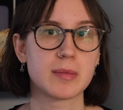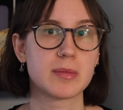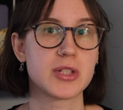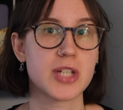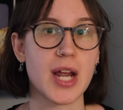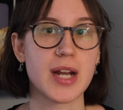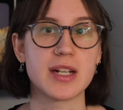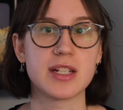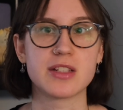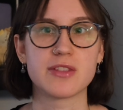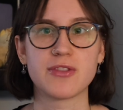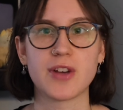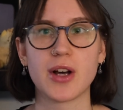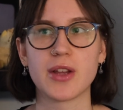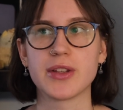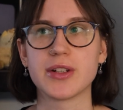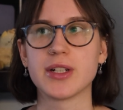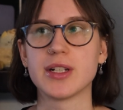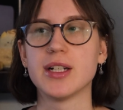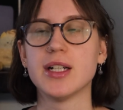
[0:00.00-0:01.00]
Chinese
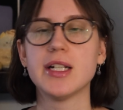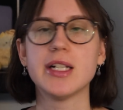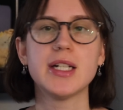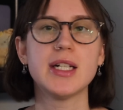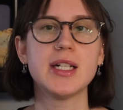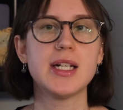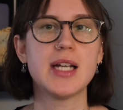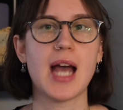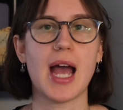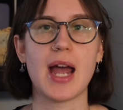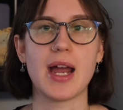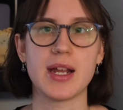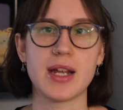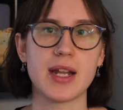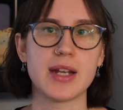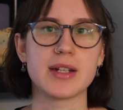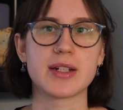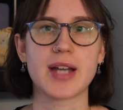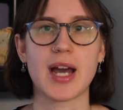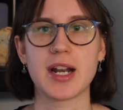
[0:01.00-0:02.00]
father,
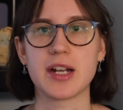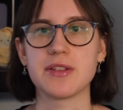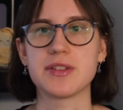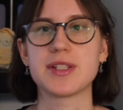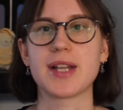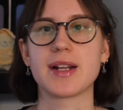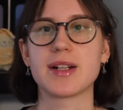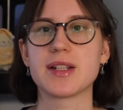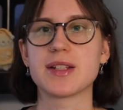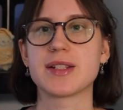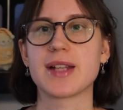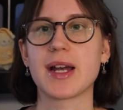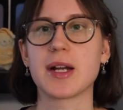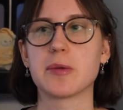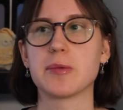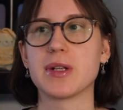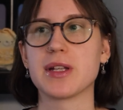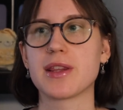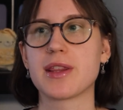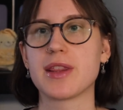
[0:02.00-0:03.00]
and kind of side to side
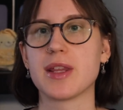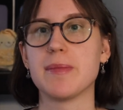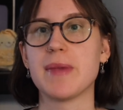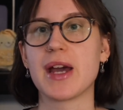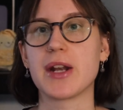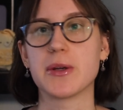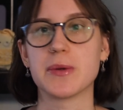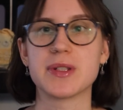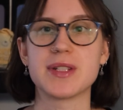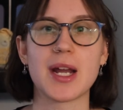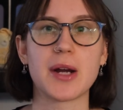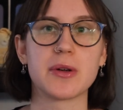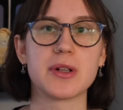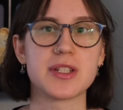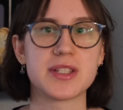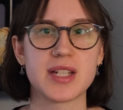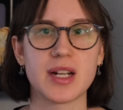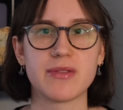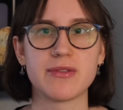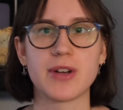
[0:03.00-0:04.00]
with the man who is now her
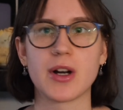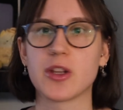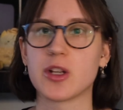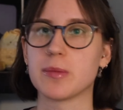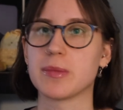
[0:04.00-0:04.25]
stepfather,